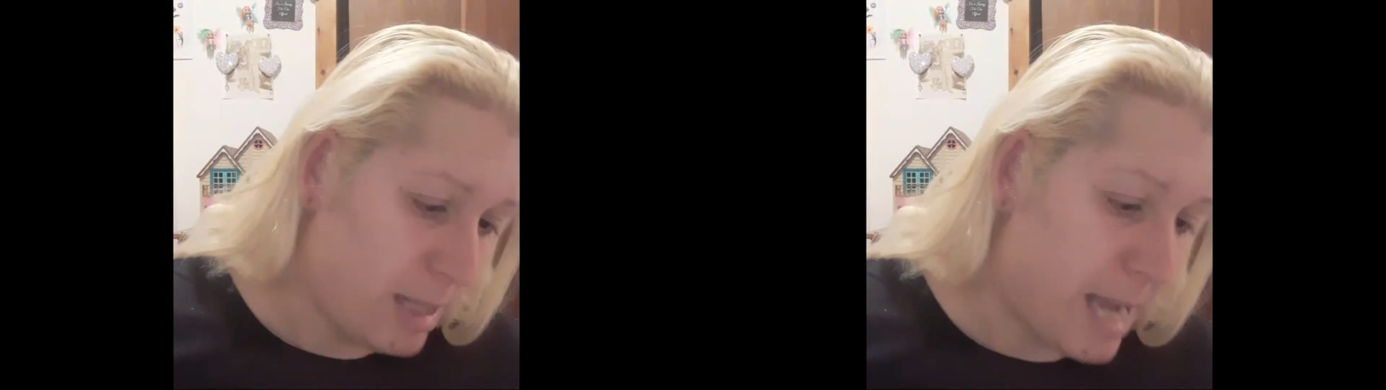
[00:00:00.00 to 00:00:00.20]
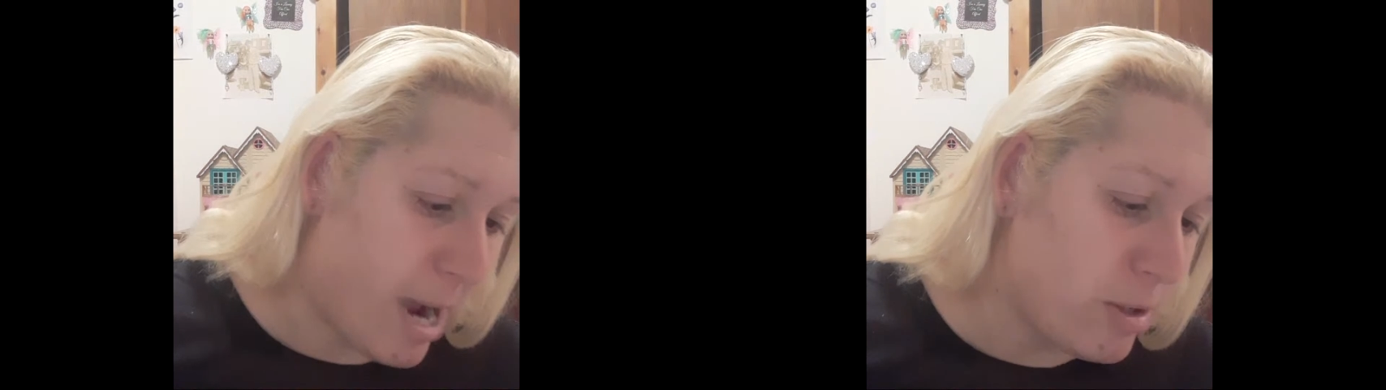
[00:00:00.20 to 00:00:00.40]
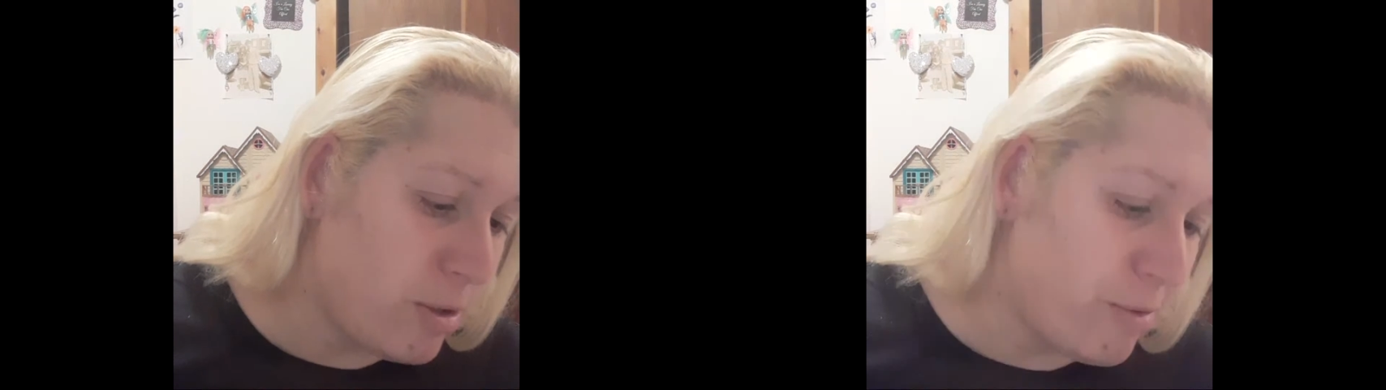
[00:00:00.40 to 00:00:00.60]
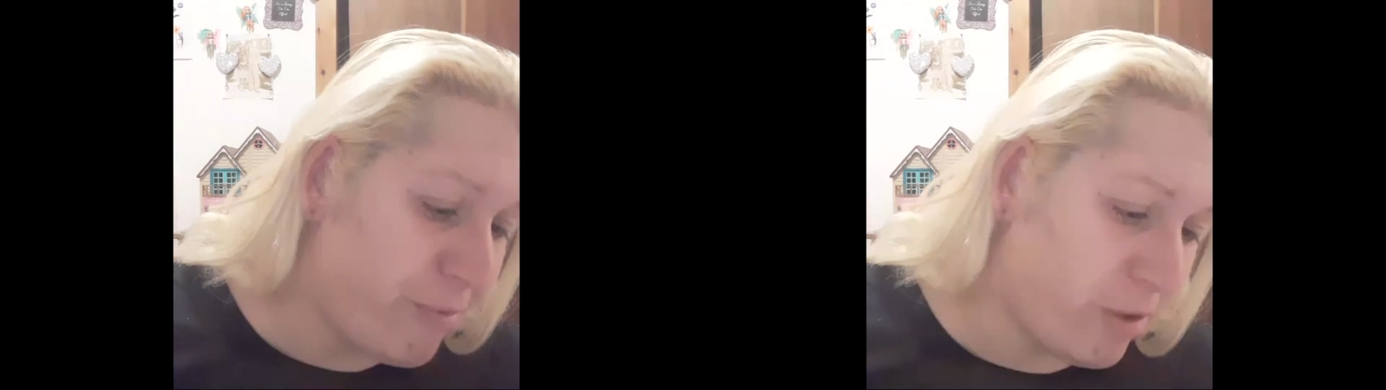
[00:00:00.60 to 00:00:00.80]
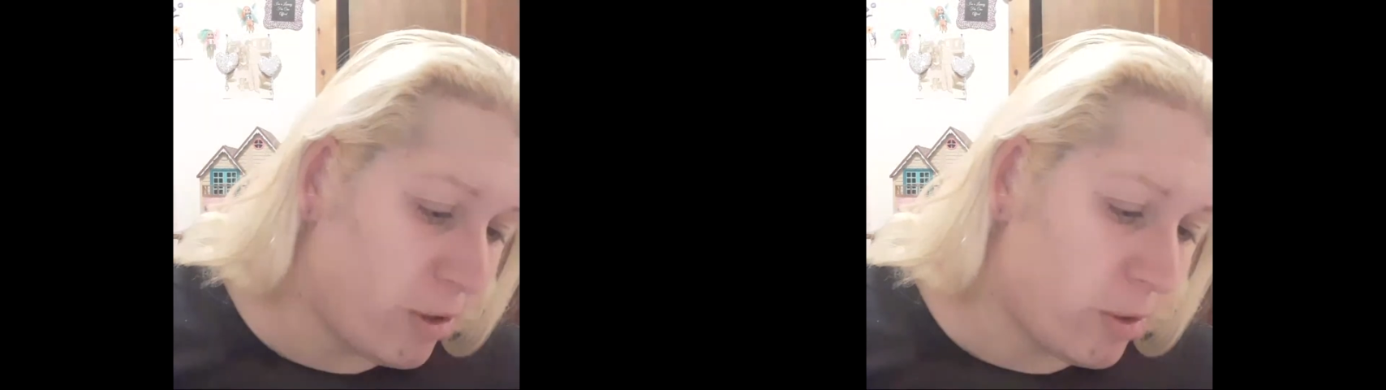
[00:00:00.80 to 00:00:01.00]
do you
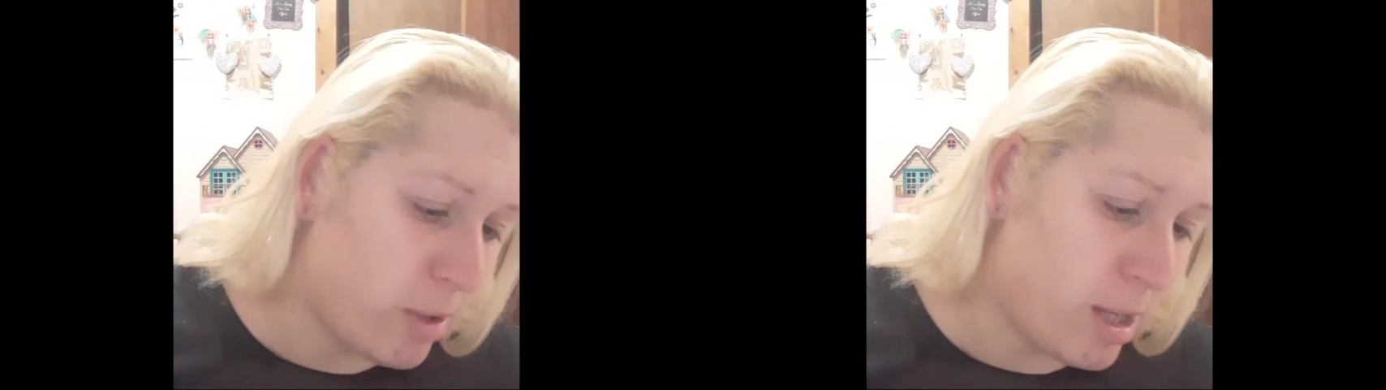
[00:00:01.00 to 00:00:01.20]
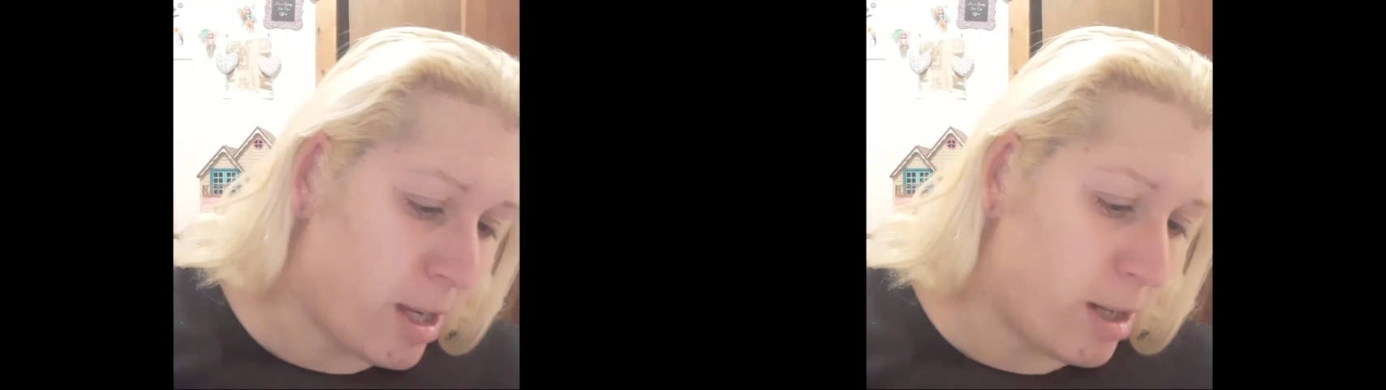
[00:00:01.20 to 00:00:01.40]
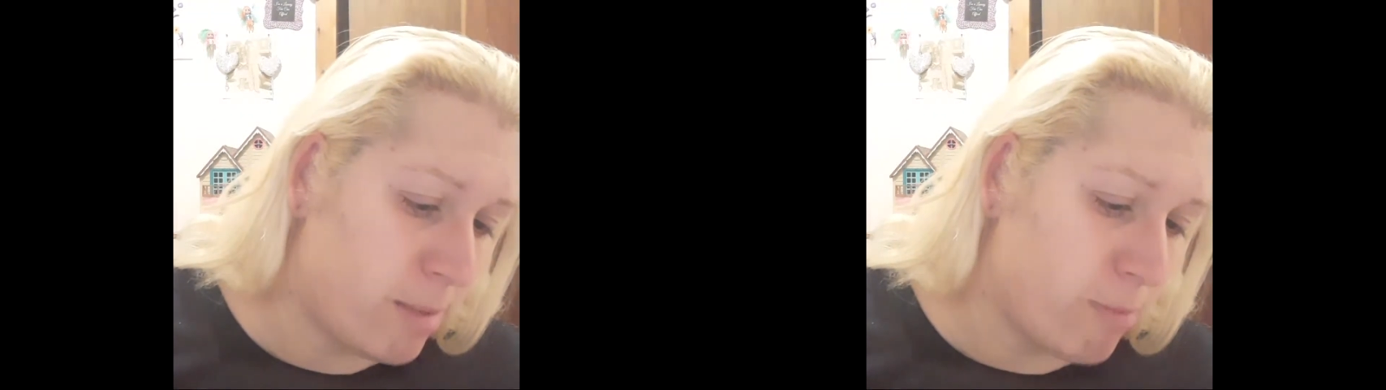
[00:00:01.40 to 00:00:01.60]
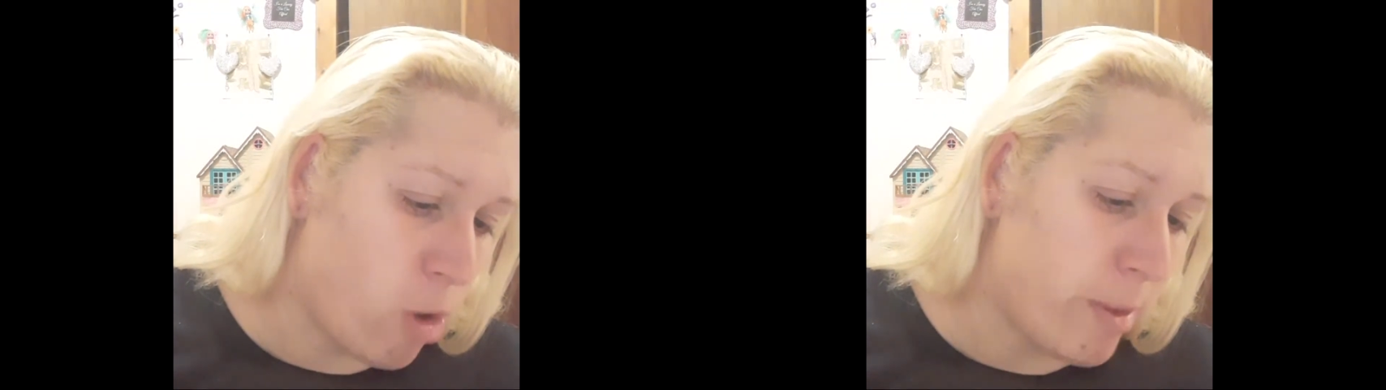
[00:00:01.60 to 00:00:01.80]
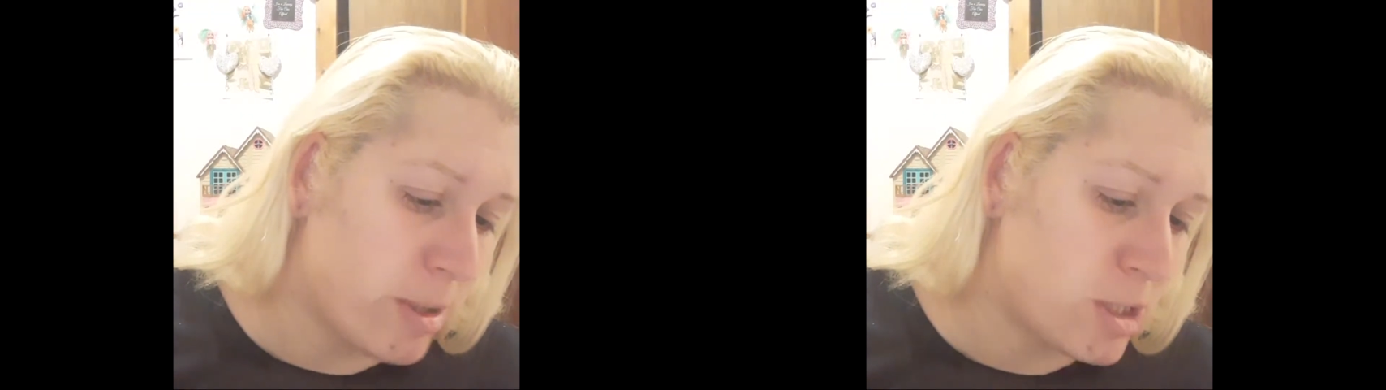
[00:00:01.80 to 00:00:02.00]
feel in
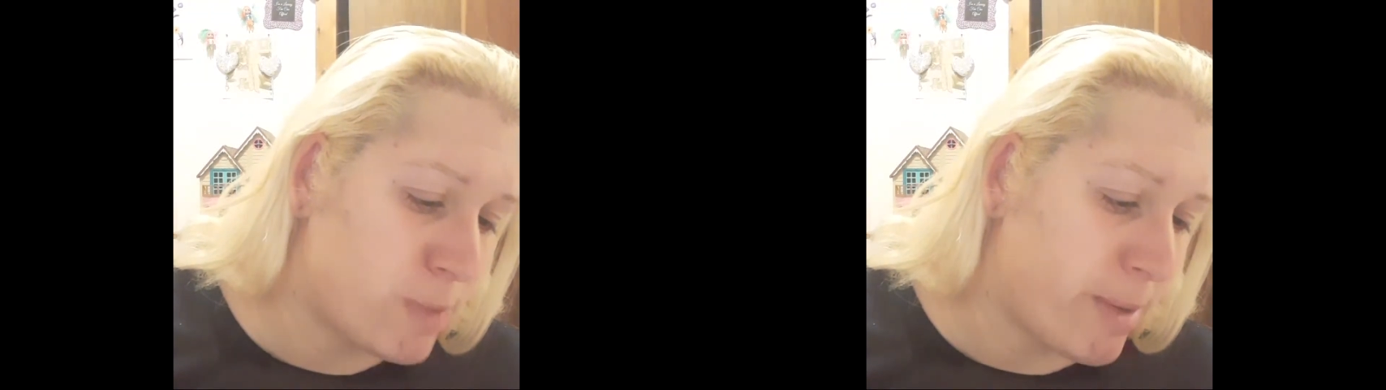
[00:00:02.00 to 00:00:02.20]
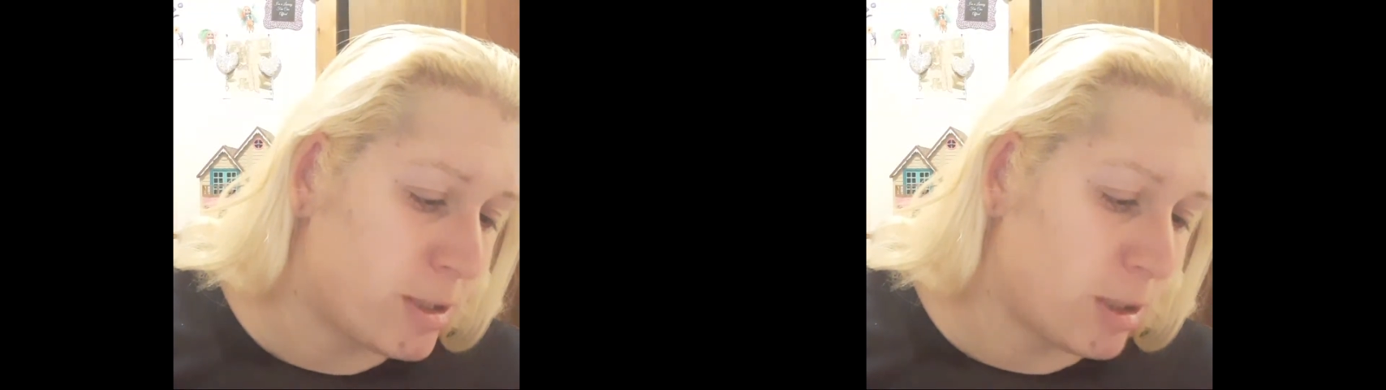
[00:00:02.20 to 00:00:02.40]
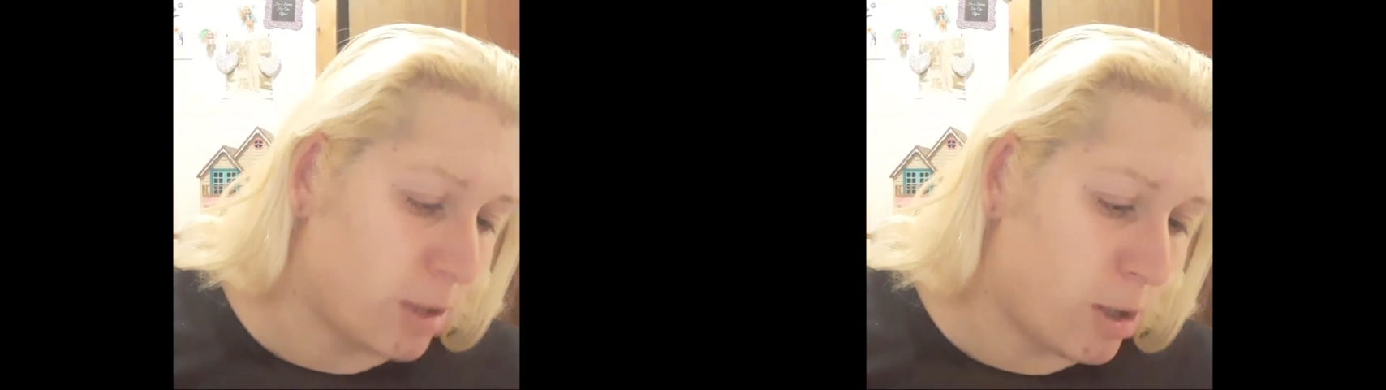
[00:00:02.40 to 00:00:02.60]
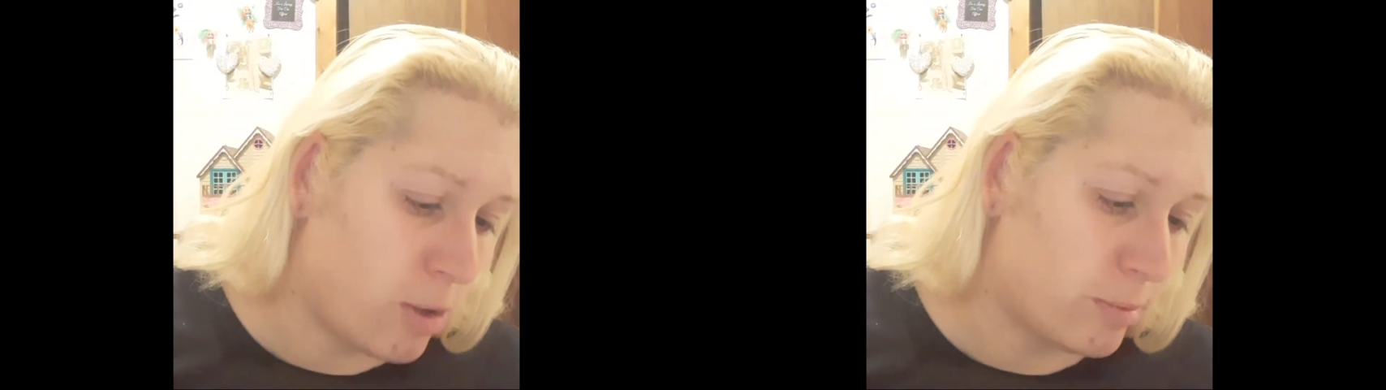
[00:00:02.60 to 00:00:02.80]
moments spent alone?